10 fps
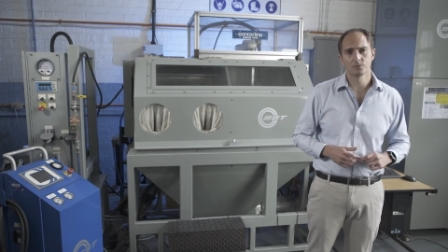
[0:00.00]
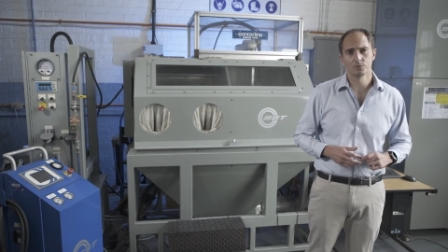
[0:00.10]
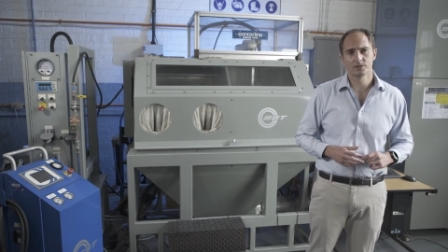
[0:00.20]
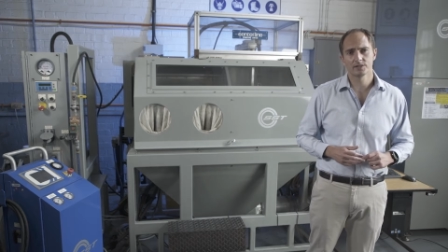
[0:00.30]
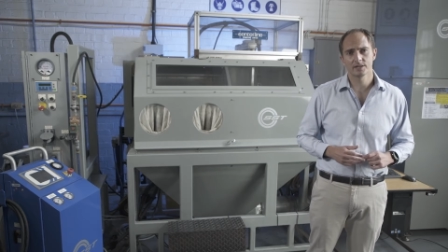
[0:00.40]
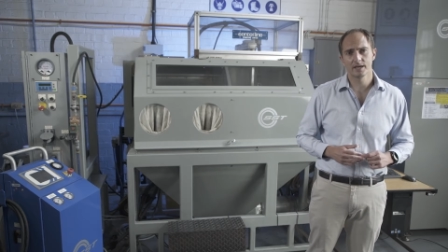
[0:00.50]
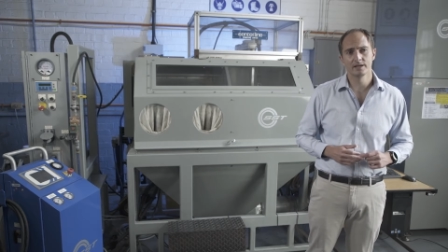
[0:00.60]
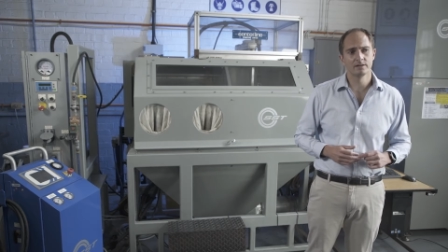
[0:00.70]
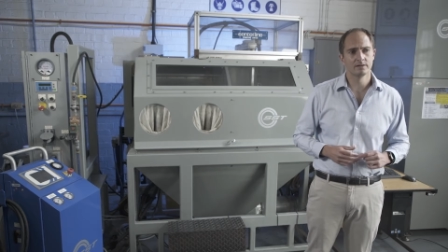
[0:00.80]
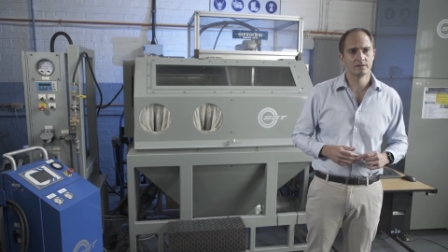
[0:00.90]

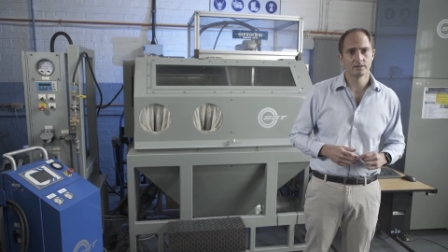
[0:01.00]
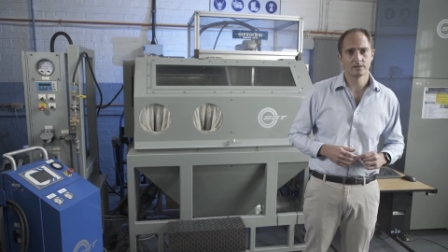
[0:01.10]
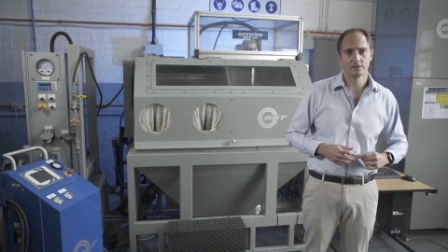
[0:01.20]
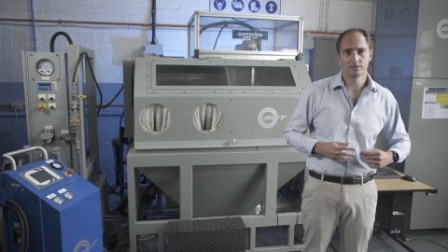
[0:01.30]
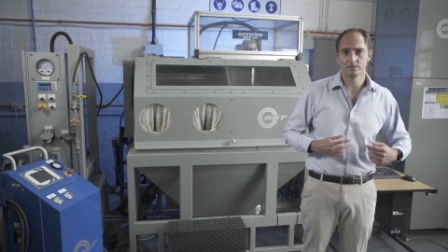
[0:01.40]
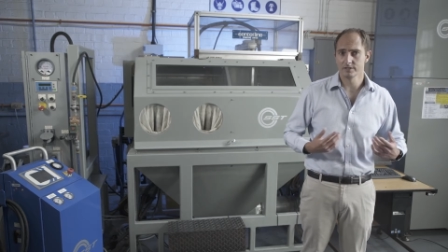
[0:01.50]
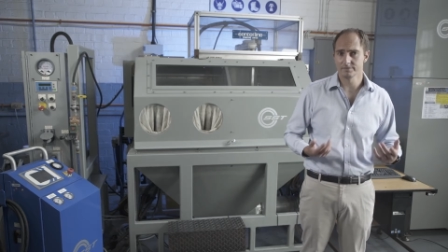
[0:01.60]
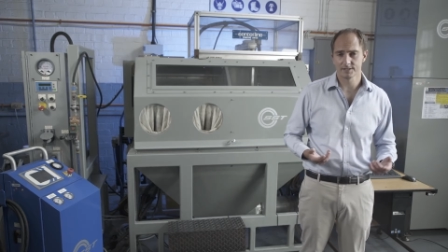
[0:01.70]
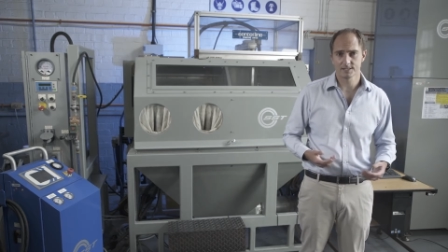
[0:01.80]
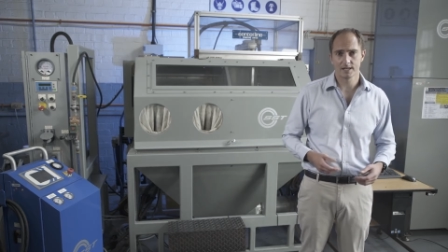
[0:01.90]
within the
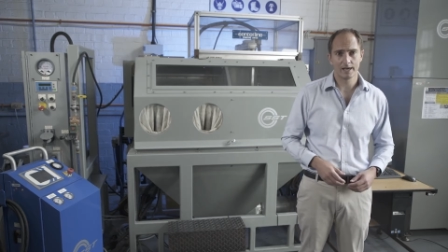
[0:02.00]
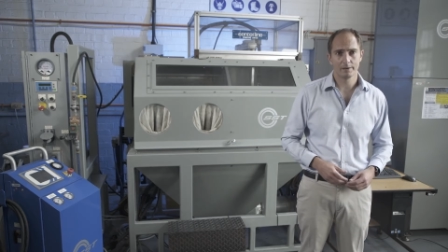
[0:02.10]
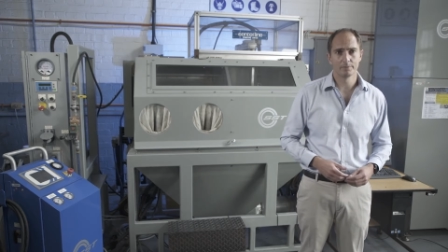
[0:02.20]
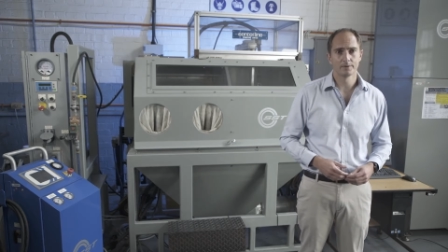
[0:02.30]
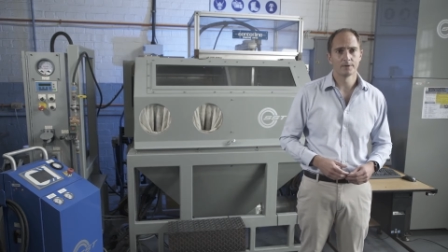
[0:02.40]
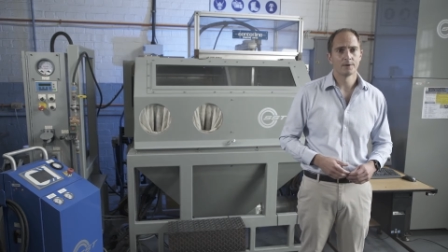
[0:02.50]
WITS lab.